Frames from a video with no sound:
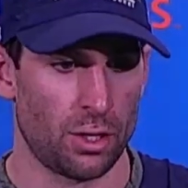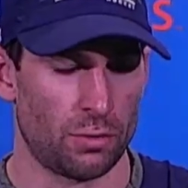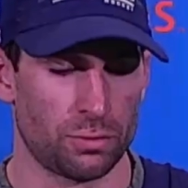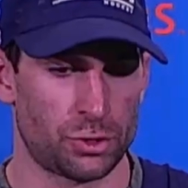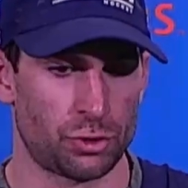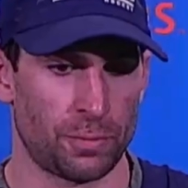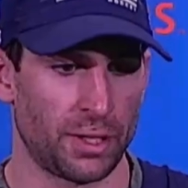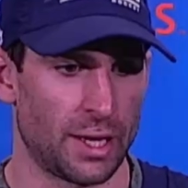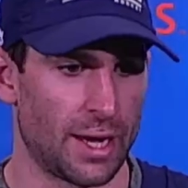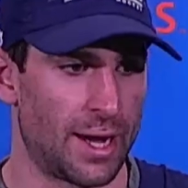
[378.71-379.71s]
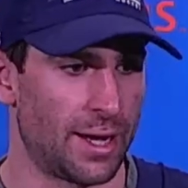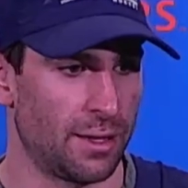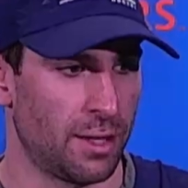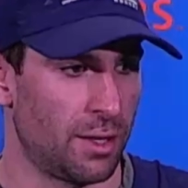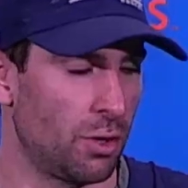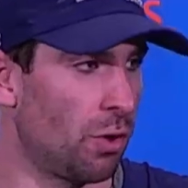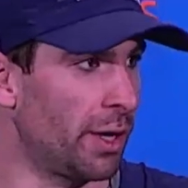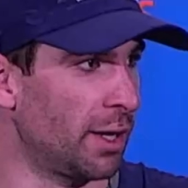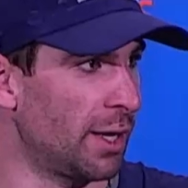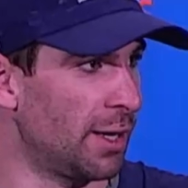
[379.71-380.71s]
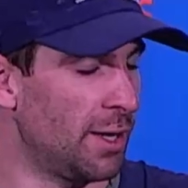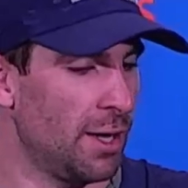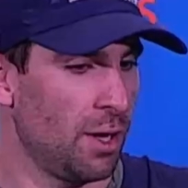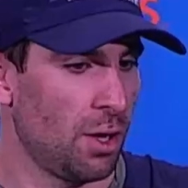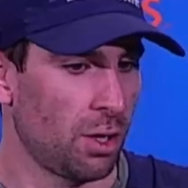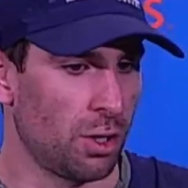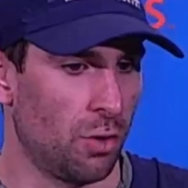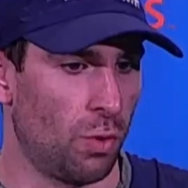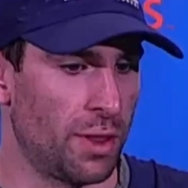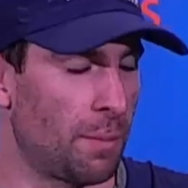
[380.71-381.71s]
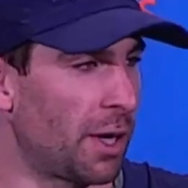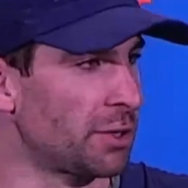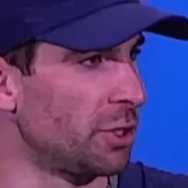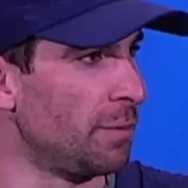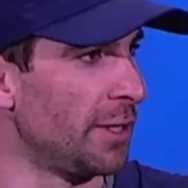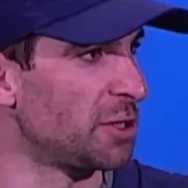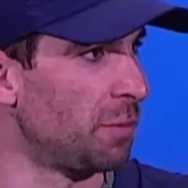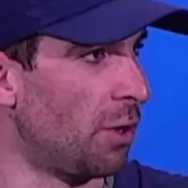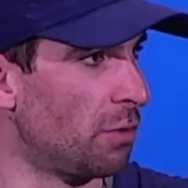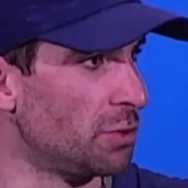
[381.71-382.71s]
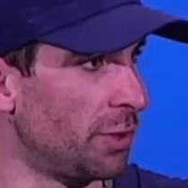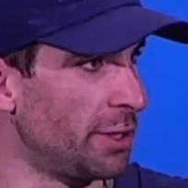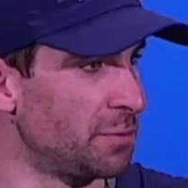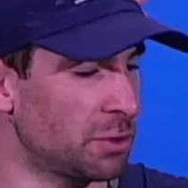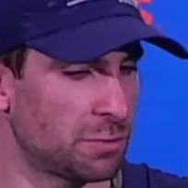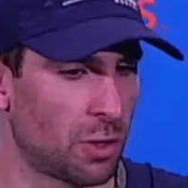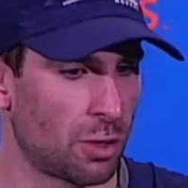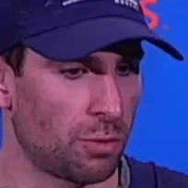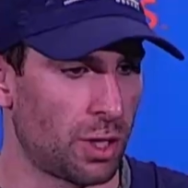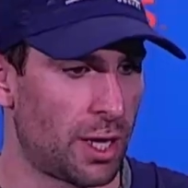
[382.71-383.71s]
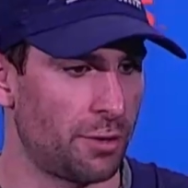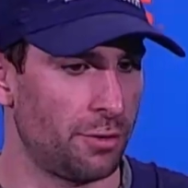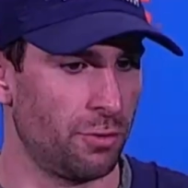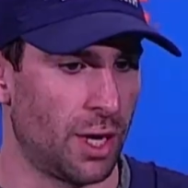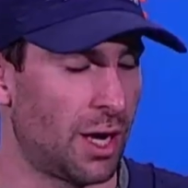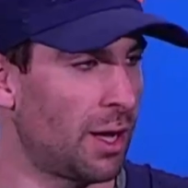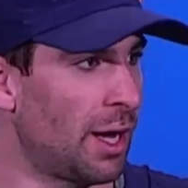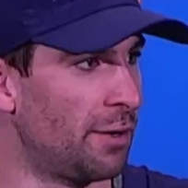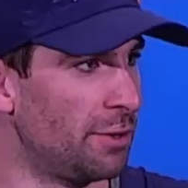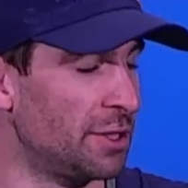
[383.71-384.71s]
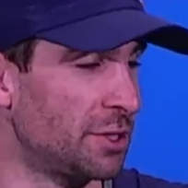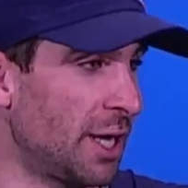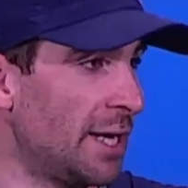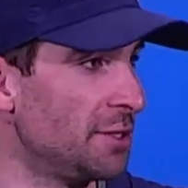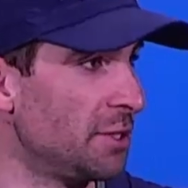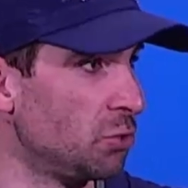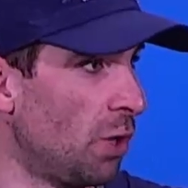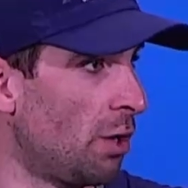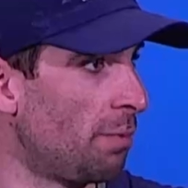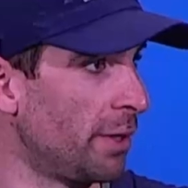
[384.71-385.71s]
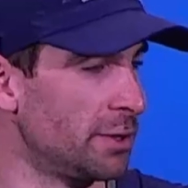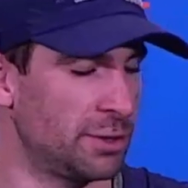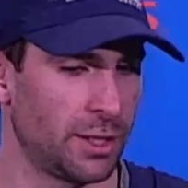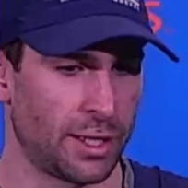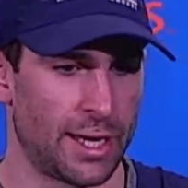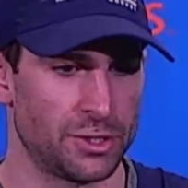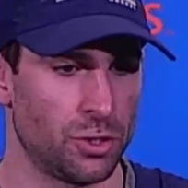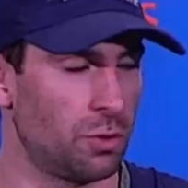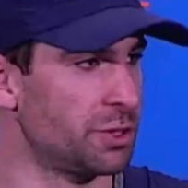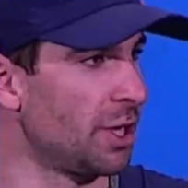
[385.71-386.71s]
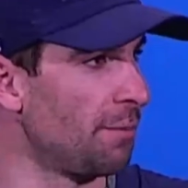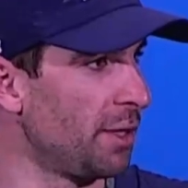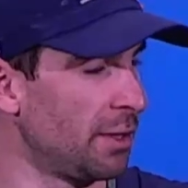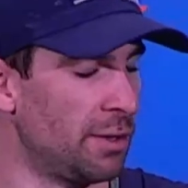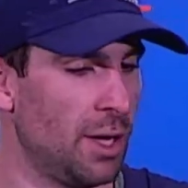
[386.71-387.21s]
stripping a guy and knowing, when the puck's going to be exposed, when he's most vulnerable, how to disguise it as well, because guys know it's coming and